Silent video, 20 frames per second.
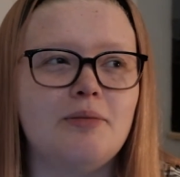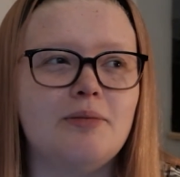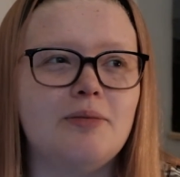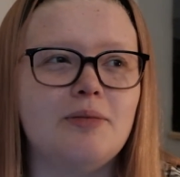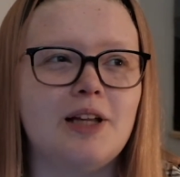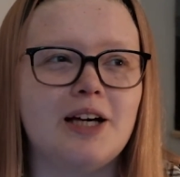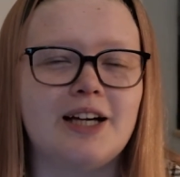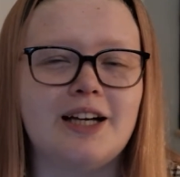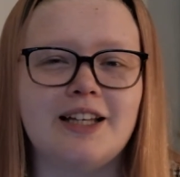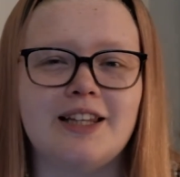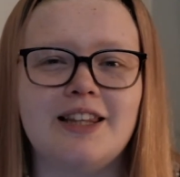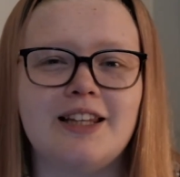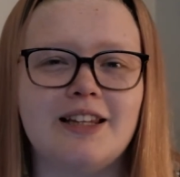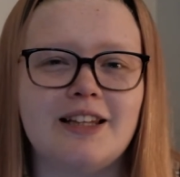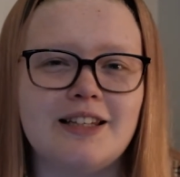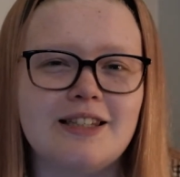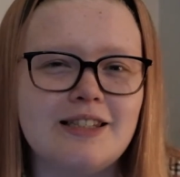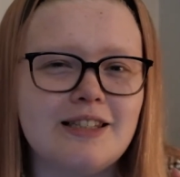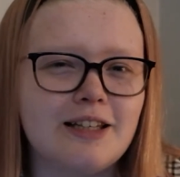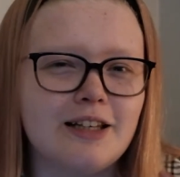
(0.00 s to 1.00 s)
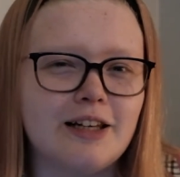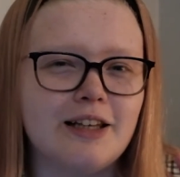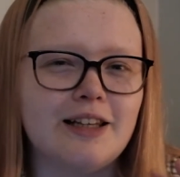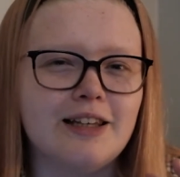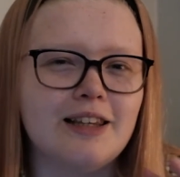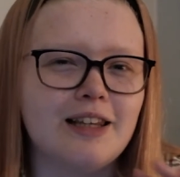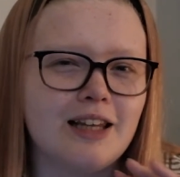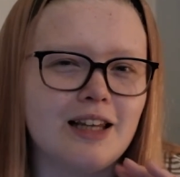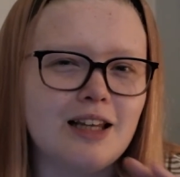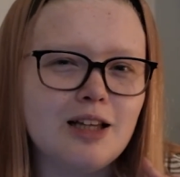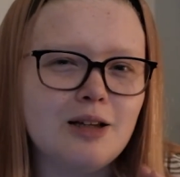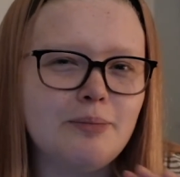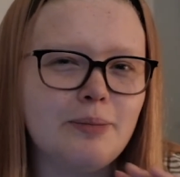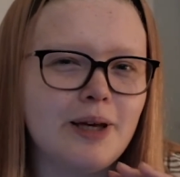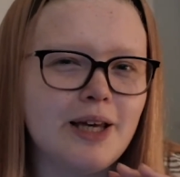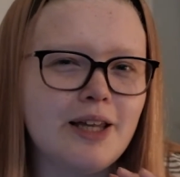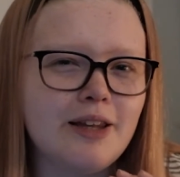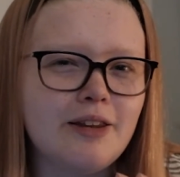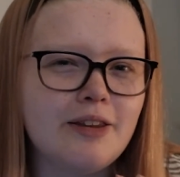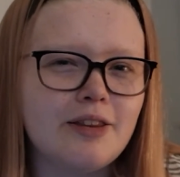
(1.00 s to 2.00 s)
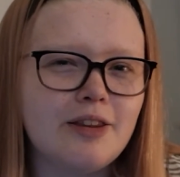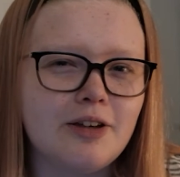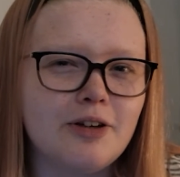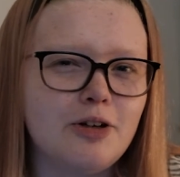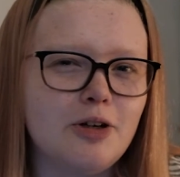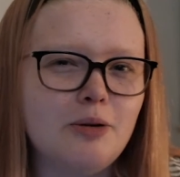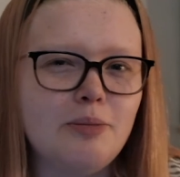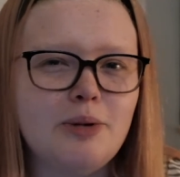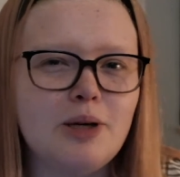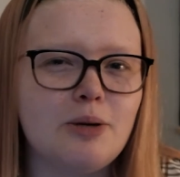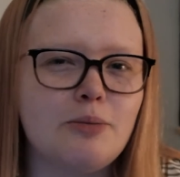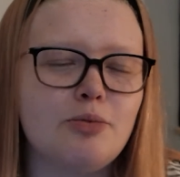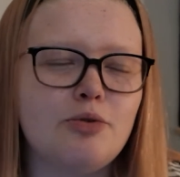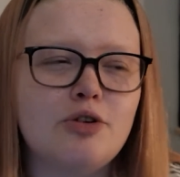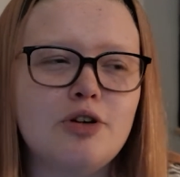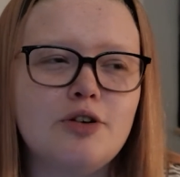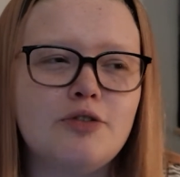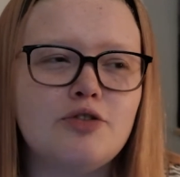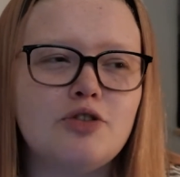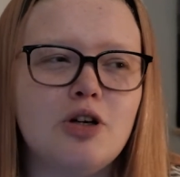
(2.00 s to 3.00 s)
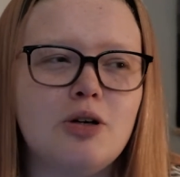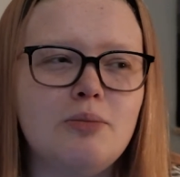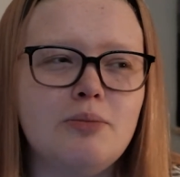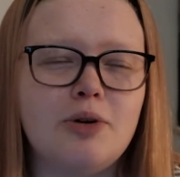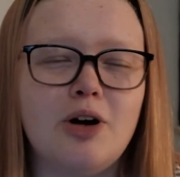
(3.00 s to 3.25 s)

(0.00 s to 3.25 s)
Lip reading: Like, I think there's still a little bit that could be improved on,